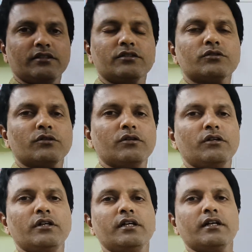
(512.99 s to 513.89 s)

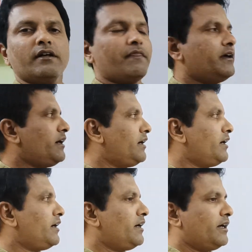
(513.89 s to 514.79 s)
so the
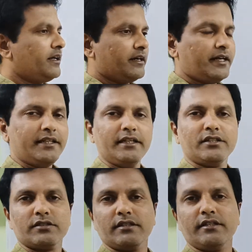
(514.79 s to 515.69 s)

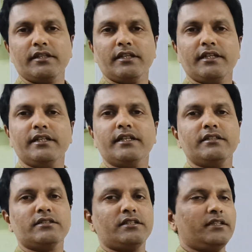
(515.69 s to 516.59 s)
radiation
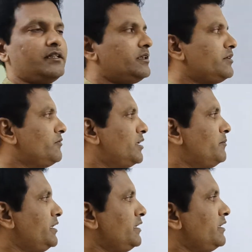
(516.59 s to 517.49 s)
intensity will
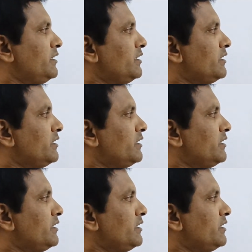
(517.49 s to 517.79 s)
be